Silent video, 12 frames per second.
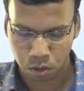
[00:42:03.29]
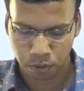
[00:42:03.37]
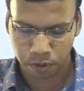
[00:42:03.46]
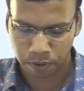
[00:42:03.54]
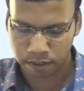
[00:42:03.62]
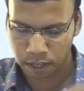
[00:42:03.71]
So
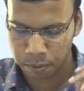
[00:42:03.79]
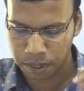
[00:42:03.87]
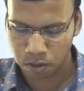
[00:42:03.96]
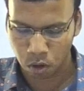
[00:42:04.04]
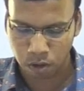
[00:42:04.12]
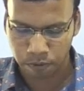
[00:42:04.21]
if the first statement
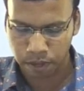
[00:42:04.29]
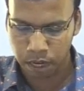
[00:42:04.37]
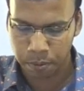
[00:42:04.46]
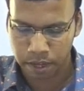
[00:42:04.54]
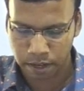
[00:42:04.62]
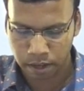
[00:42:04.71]
is wrong, we
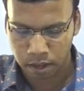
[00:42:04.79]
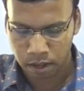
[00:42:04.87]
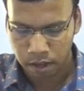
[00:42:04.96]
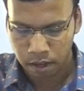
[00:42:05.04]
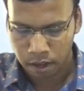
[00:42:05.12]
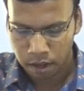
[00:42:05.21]
eliminated
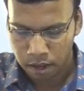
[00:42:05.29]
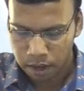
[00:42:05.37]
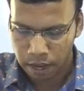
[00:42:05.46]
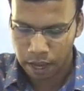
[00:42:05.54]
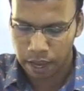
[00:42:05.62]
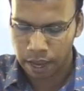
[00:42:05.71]

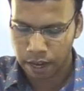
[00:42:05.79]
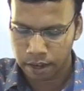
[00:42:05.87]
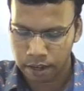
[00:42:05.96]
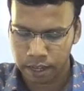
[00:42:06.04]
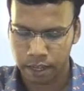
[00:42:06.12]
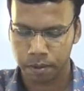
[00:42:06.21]
A
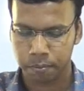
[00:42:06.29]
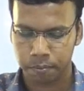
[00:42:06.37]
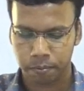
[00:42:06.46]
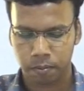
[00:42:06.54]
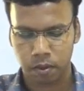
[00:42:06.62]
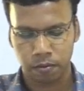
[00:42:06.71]
and D.
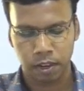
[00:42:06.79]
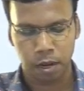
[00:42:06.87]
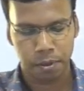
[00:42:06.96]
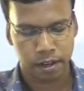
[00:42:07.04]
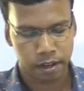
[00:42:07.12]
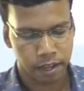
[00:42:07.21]
We
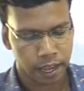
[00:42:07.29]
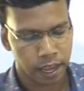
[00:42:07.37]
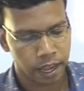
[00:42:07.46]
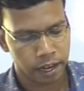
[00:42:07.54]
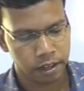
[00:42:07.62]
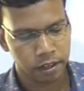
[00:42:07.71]
eliminated
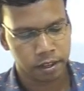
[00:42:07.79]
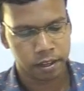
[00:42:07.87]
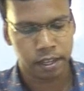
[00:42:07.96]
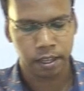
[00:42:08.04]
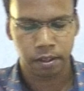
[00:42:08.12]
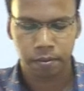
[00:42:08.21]
A and
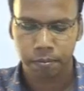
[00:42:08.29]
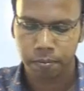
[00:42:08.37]
D.